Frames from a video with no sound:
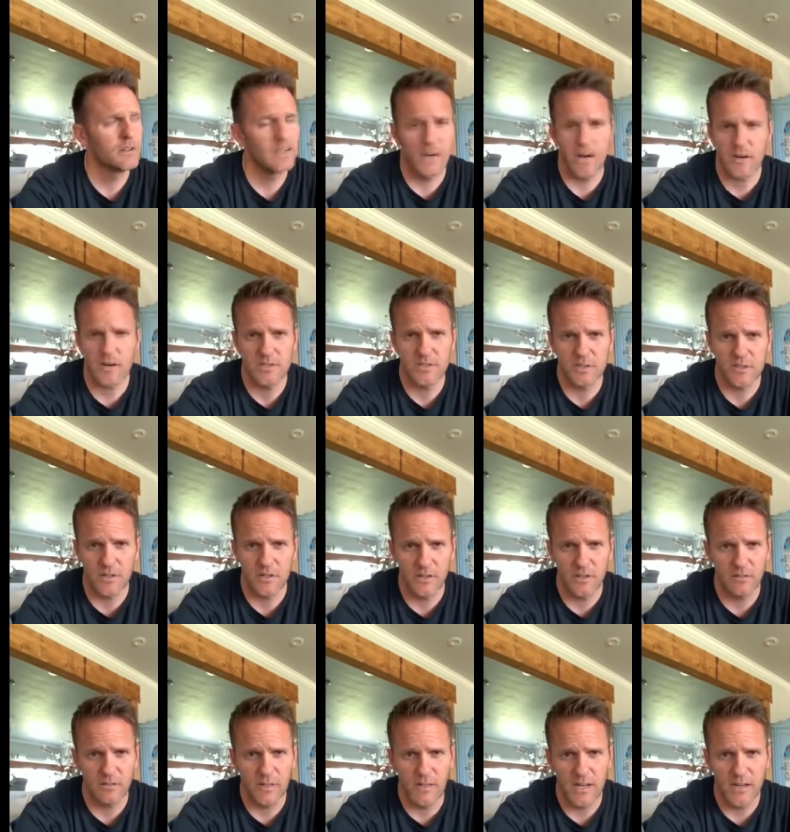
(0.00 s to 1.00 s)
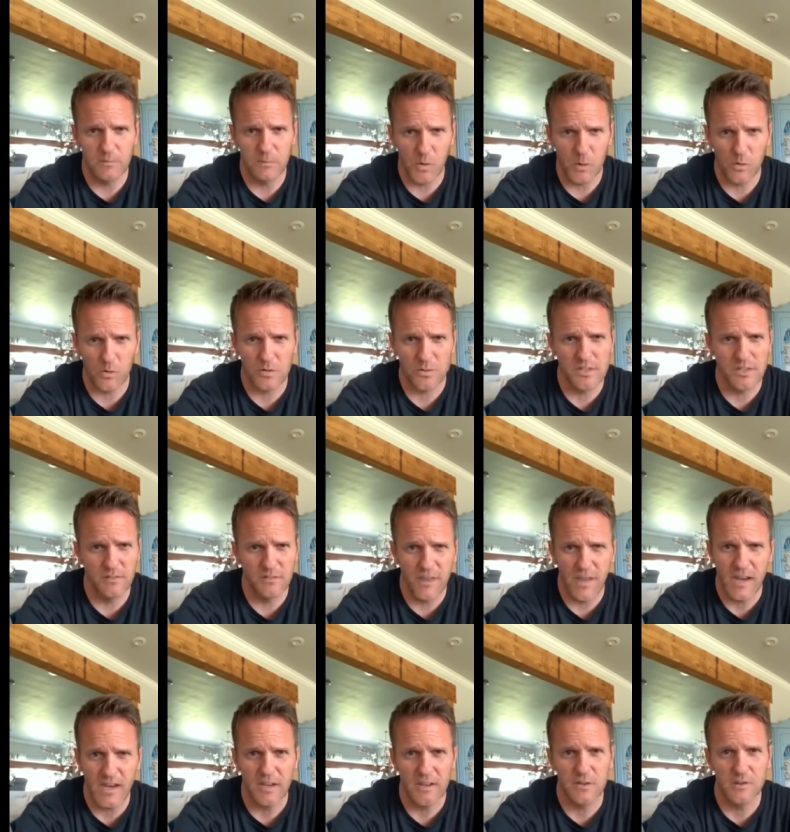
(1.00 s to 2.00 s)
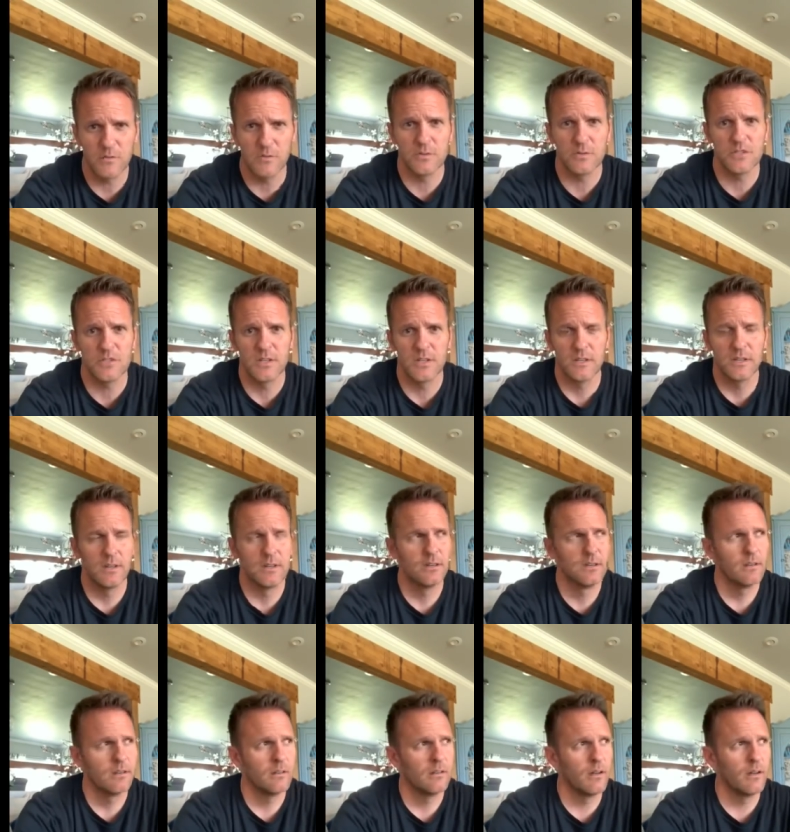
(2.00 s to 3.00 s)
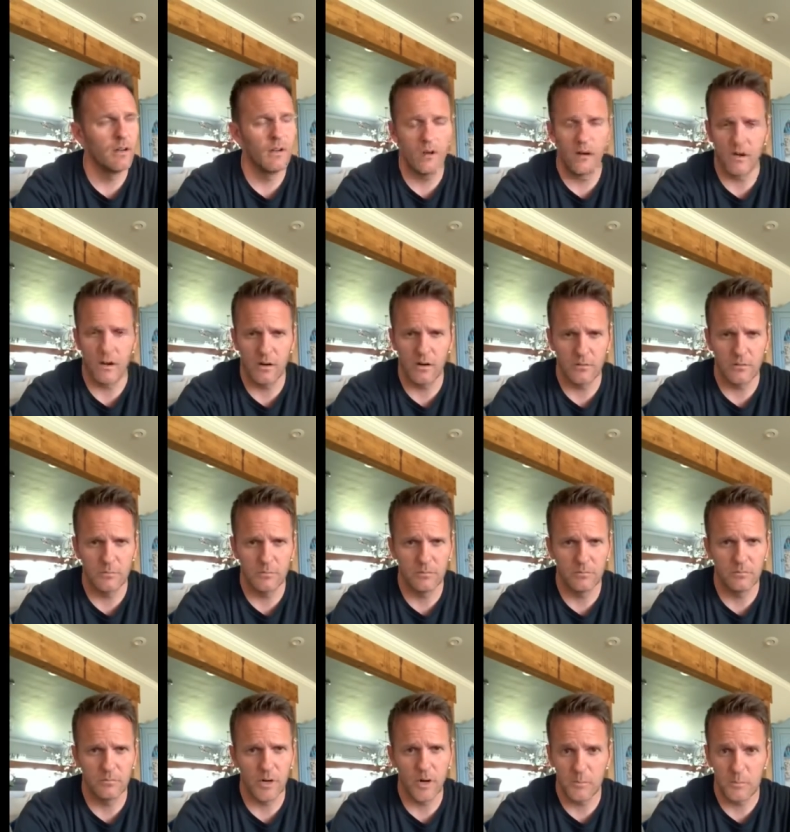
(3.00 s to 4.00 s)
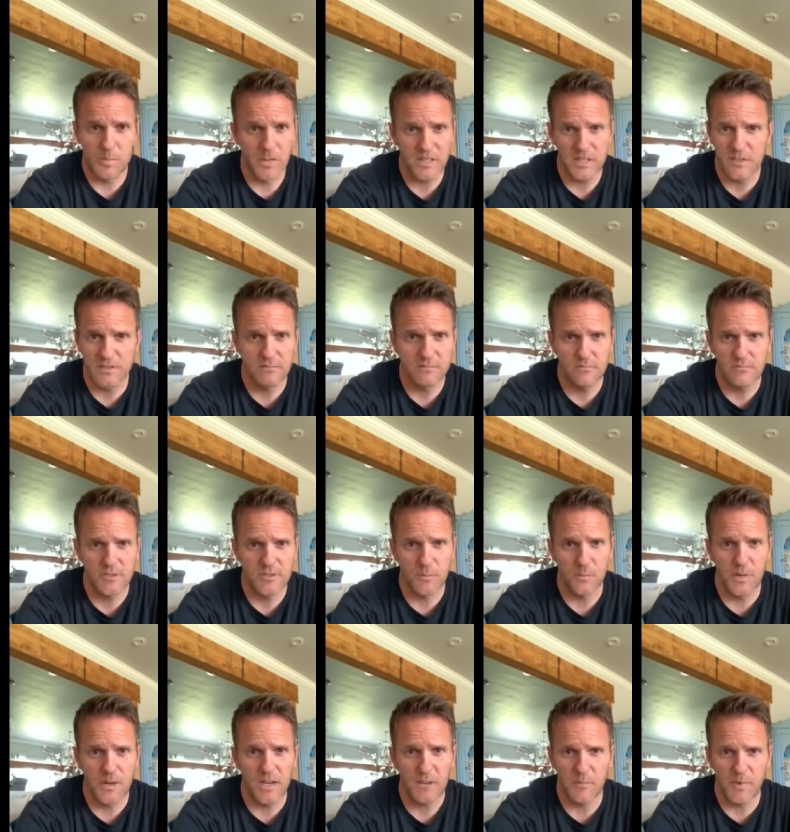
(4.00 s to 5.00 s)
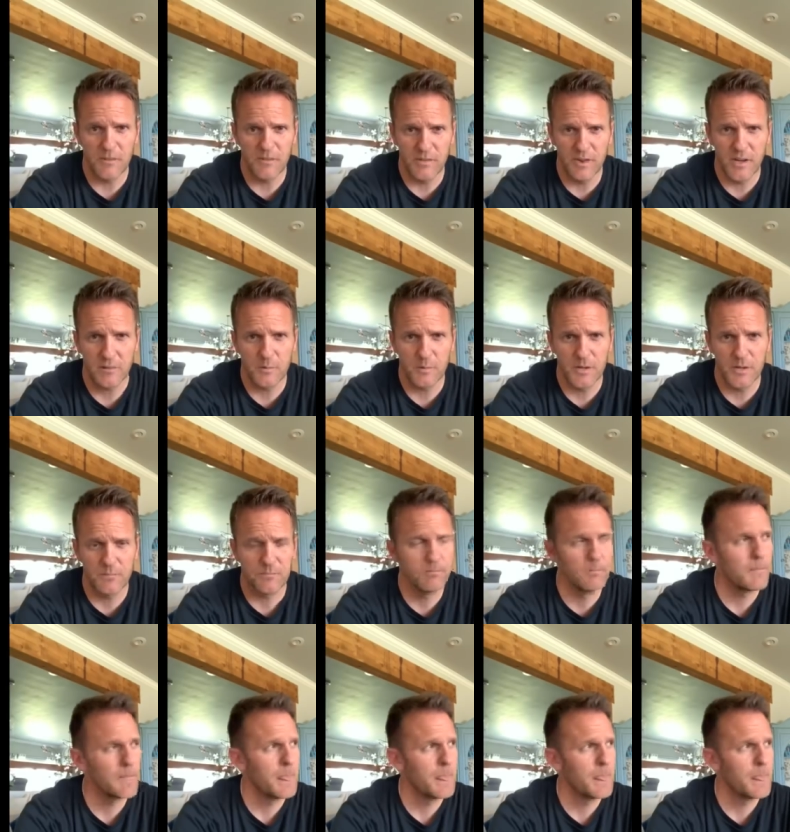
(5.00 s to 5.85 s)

Character and morals and values are big to me and my family.